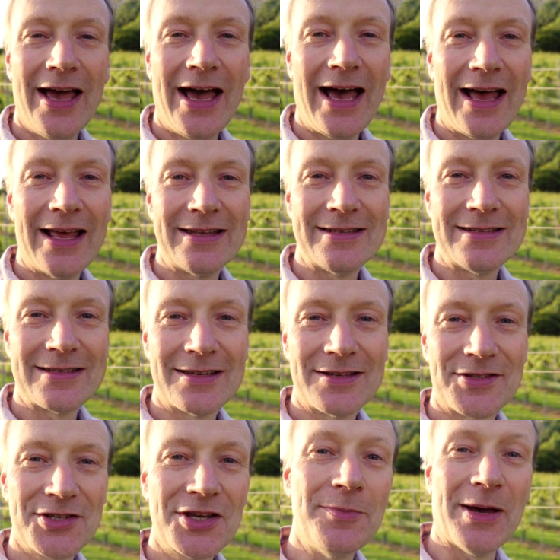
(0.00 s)
and
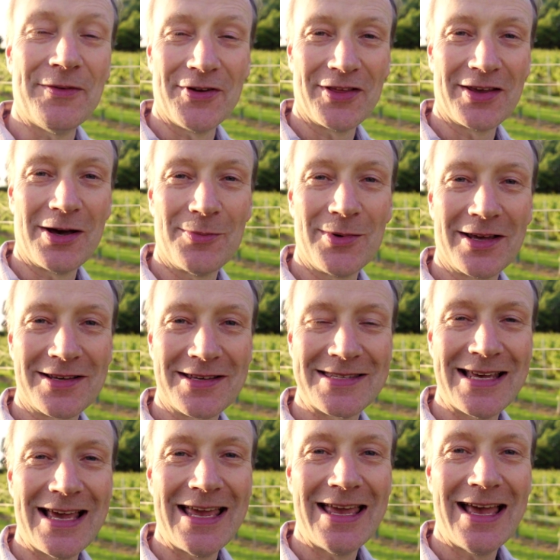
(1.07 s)
scoop everything up, like I
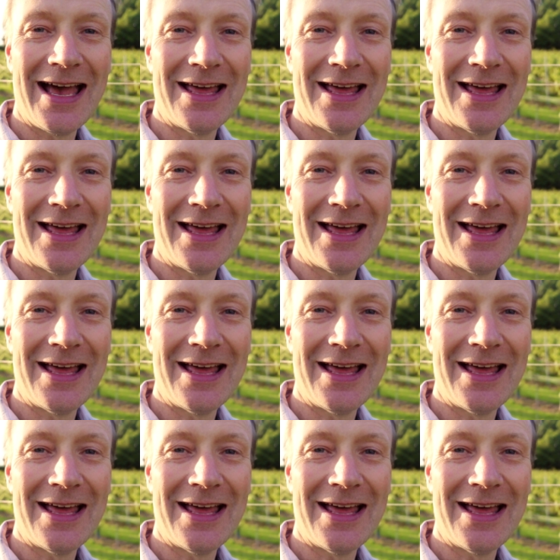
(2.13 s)
say,